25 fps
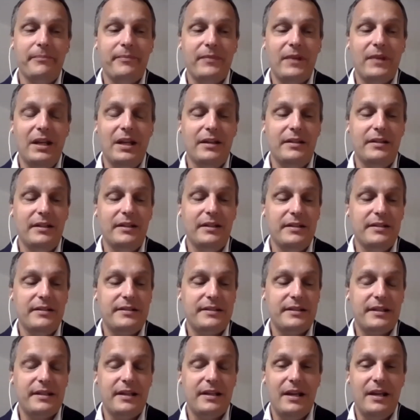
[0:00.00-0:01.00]
It
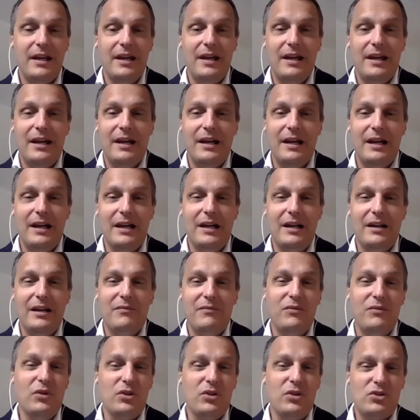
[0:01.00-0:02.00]
is
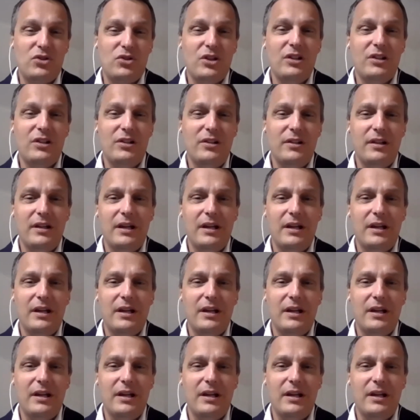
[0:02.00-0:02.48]
virtual,